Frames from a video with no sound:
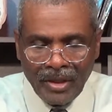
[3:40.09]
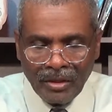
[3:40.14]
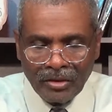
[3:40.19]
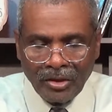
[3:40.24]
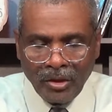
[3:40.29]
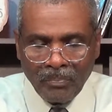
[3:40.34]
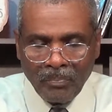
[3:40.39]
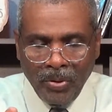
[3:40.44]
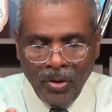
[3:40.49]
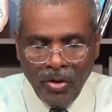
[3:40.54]

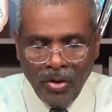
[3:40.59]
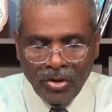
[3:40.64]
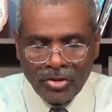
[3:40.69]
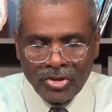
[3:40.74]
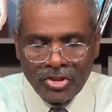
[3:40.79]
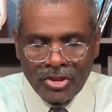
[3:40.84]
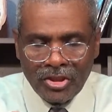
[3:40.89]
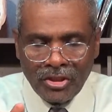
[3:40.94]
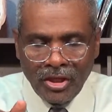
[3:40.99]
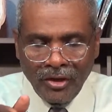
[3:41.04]
The
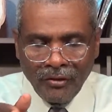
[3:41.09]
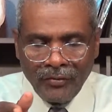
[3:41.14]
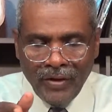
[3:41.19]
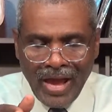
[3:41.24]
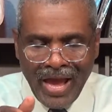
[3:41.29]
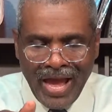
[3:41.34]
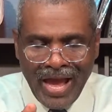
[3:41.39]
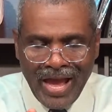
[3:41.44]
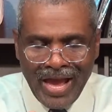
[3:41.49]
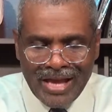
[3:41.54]
poison of
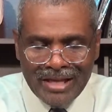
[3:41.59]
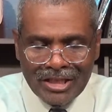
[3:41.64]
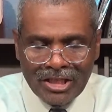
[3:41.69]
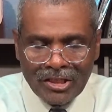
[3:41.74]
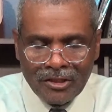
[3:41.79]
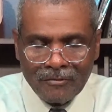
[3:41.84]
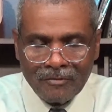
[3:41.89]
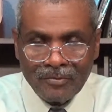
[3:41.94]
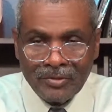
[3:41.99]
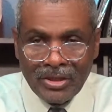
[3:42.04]

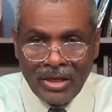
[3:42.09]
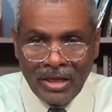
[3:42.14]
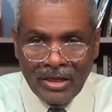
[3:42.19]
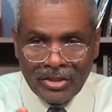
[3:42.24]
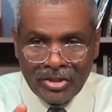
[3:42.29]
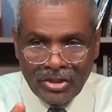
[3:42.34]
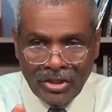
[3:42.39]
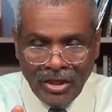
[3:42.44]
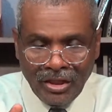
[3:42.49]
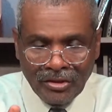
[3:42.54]
asps
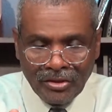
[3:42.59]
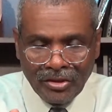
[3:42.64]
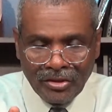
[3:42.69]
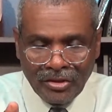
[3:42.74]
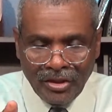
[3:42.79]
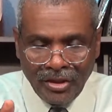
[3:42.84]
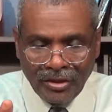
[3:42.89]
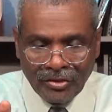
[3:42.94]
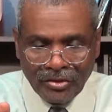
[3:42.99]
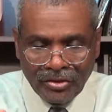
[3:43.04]
is under
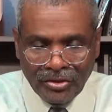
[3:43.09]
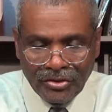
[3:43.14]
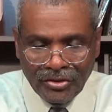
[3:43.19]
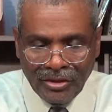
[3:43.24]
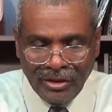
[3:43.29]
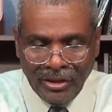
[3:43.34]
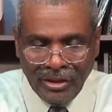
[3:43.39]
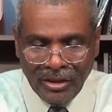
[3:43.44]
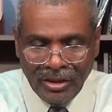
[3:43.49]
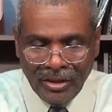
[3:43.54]
their
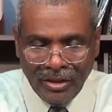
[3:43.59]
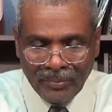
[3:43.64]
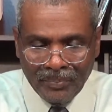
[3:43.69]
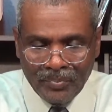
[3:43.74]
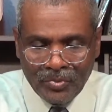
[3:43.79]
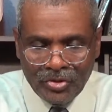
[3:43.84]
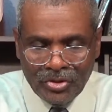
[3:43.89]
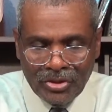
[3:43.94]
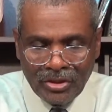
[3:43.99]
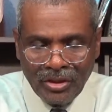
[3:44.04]

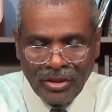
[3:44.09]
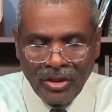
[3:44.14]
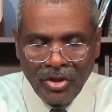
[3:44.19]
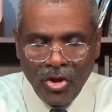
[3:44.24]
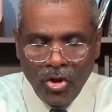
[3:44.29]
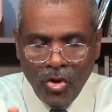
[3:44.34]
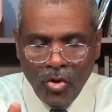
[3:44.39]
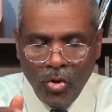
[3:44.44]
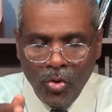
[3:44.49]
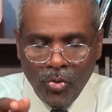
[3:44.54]
lips,
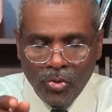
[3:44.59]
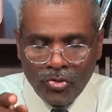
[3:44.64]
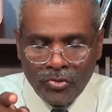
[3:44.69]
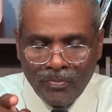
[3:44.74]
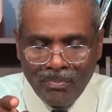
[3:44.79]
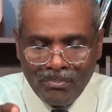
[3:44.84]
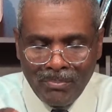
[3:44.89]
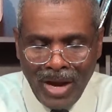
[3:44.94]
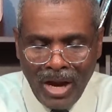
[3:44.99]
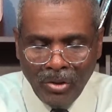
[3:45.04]
whose
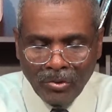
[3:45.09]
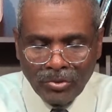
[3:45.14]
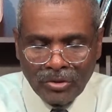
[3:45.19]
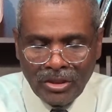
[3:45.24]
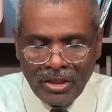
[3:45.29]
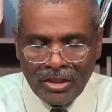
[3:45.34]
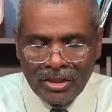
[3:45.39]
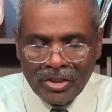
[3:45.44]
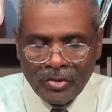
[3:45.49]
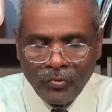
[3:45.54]
mouth
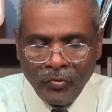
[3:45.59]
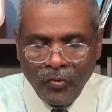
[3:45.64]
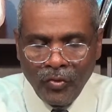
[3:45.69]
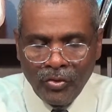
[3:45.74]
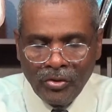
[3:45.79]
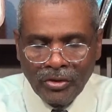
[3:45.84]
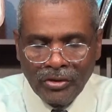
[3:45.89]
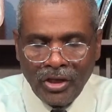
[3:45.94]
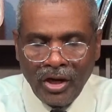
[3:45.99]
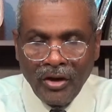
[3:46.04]
is
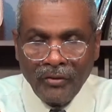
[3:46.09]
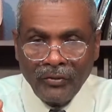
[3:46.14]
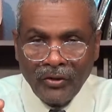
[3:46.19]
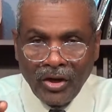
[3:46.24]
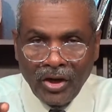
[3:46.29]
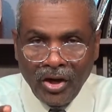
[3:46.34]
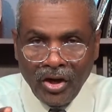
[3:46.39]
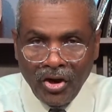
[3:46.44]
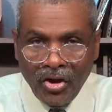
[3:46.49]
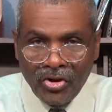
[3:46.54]
full of
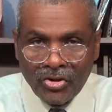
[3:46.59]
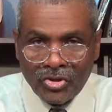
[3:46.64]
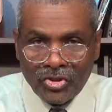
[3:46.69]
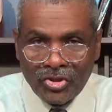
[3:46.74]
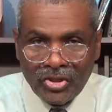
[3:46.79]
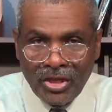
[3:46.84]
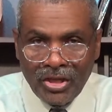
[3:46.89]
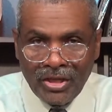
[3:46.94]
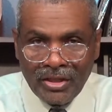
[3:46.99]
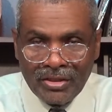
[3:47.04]

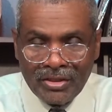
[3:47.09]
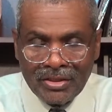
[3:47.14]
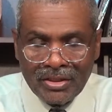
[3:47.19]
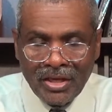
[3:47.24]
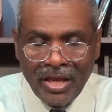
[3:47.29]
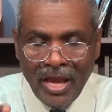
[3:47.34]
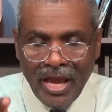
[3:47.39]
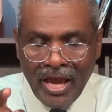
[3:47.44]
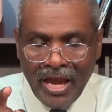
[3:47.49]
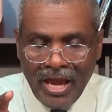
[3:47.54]
cursings
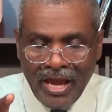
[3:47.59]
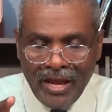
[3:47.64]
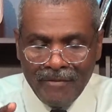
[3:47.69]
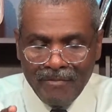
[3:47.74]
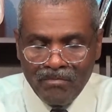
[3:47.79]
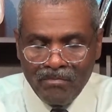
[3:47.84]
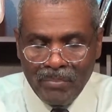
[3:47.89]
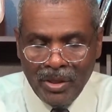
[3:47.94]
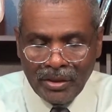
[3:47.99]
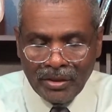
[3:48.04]

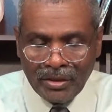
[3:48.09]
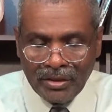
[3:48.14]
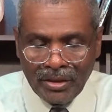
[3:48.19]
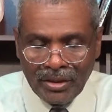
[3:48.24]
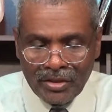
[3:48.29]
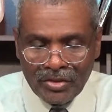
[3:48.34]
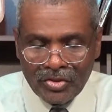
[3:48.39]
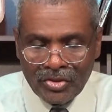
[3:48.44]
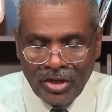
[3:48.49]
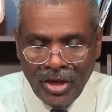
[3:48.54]
and
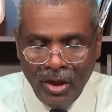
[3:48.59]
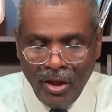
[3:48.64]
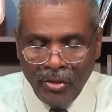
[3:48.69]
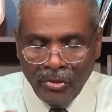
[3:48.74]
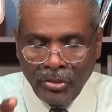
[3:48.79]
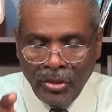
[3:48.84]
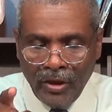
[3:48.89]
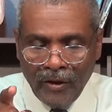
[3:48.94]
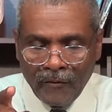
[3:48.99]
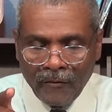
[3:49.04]
bitterness.
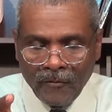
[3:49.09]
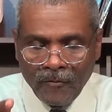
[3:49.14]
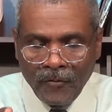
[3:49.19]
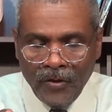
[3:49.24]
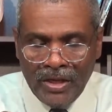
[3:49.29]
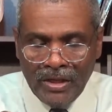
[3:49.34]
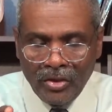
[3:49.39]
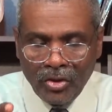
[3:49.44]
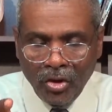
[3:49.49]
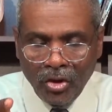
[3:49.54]
Their
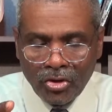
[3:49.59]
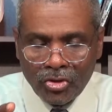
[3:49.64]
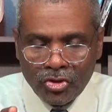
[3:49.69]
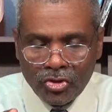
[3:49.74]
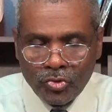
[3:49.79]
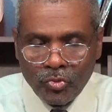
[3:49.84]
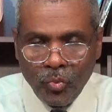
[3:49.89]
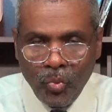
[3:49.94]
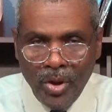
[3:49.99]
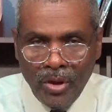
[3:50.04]
feet are
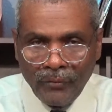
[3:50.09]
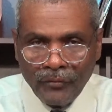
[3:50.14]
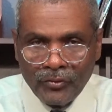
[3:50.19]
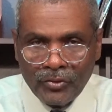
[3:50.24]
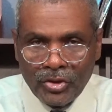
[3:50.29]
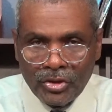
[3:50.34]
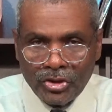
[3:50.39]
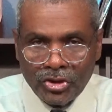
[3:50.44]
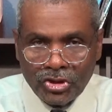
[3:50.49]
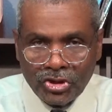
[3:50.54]
swift
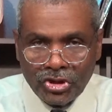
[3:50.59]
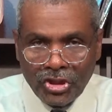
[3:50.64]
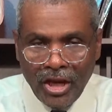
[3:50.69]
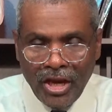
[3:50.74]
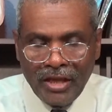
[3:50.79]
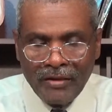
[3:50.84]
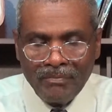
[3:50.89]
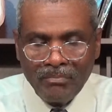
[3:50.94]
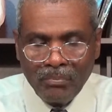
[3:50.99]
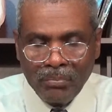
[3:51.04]
to
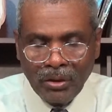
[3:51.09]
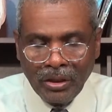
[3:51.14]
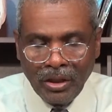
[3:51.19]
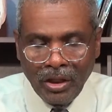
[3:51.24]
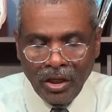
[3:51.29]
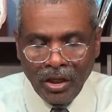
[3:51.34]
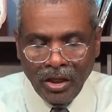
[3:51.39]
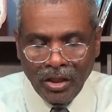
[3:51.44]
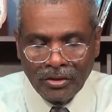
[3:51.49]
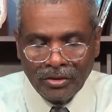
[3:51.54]
shed
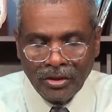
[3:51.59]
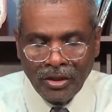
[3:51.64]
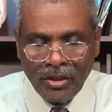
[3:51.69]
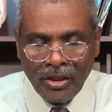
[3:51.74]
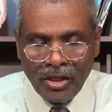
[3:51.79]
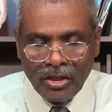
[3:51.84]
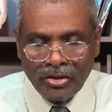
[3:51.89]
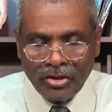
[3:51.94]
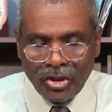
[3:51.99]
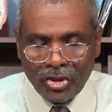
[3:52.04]
blood.
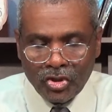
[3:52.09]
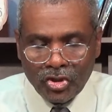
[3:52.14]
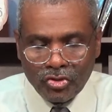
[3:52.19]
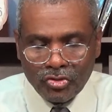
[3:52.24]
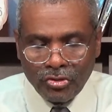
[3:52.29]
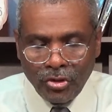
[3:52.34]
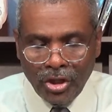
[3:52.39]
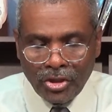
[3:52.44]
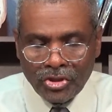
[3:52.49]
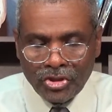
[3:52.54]

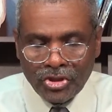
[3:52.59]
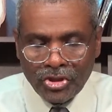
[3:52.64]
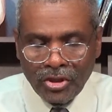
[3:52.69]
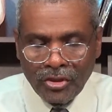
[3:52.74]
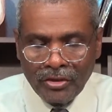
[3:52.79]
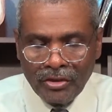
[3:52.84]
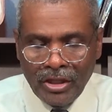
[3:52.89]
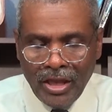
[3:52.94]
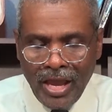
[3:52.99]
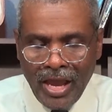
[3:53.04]

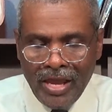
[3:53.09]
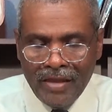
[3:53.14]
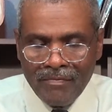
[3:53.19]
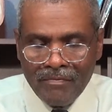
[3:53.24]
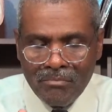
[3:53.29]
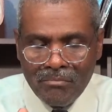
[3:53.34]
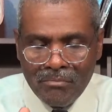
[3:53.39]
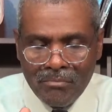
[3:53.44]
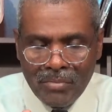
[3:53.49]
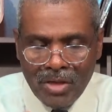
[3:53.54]
Destruction
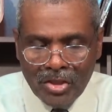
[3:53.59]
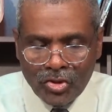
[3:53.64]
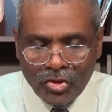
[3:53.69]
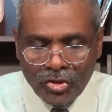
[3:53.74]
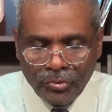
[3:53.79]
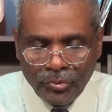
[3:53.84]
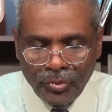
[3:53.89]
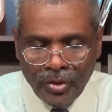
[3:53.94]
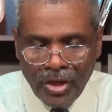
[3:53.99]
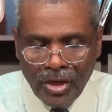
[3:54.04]
and
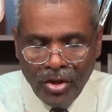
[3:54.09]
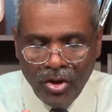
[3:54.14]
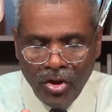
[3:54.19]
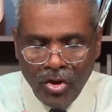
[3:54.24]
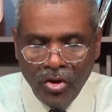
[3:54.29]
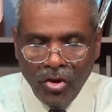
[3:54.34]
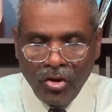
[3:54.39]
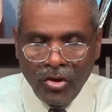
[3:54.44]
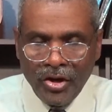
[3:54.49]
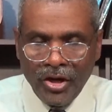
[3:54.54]
misery
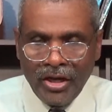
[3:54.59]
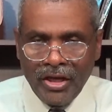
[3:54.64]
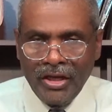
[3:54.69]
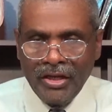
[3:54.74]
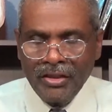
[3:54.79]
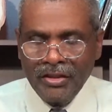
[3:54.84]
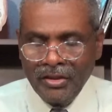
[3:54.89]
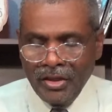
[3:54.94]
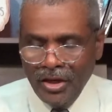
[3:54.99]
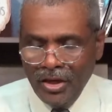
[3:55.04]
are
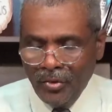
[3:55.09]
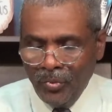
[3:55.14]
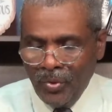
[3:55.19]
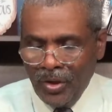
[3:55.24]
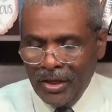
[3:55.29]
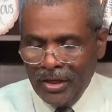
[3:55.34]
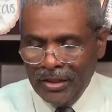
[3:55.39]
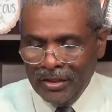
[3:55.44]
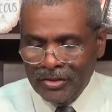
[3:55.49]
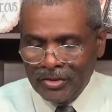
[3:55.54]
in their
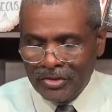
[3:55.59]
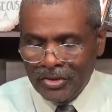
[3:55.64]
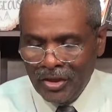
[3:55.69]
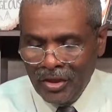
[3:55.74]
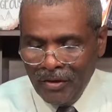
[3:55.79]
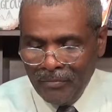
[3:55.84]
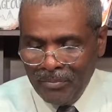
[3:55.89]
ways."